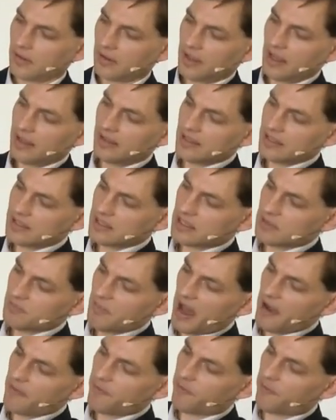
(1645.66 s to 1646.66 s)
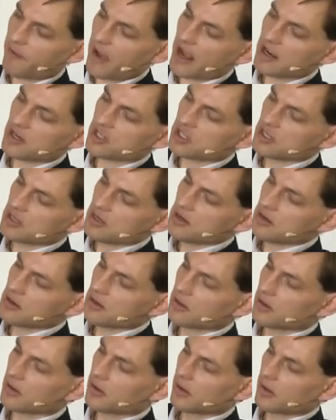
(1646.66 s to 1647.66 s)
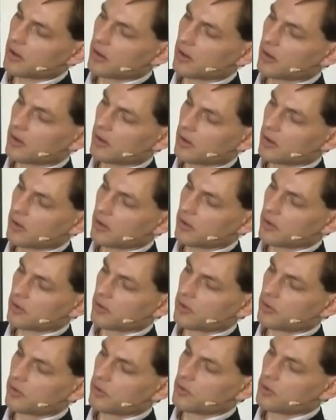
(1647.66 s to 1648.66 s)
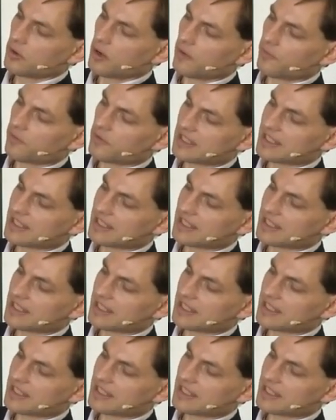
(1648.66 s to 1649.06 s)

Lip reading: Yeah, this is my function u of